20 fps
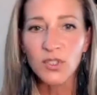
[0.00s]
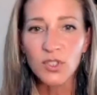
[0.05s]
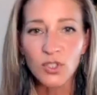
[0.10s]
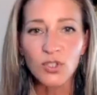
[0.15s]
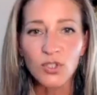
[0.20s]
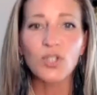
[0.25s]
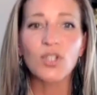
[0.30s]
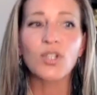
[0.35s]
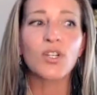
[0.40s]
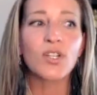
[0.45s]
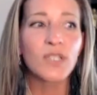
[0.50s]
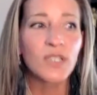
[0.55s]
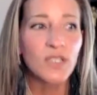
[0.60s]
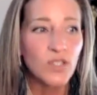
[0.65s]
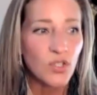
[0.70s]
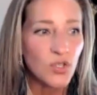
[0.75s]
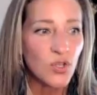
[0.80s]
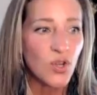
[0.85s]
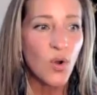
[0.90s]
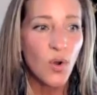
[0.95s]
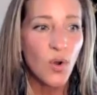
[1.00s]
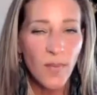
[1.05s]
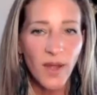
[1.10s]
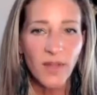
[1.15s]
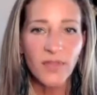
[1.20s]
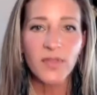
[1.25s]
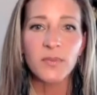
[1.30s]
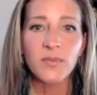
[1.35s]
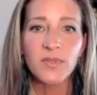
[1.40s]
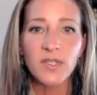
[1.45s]
to learn and to know
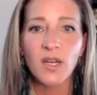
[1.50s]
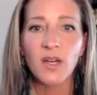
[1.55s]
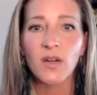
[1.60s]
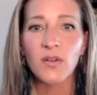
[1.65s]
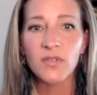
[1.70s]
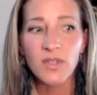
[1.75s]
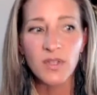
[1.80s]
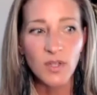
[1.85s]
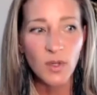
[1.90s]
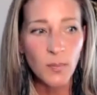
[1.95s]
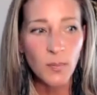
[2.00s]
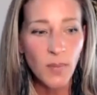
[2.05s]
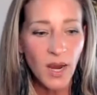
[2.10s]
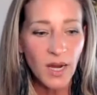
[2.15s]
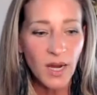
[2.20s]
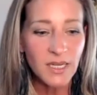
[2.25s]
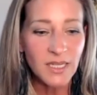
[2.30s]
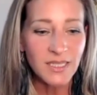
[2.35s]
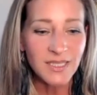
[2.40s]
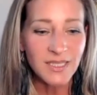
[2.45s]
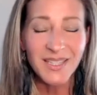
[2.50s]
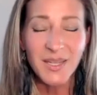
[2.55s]
about themselves and their bodies,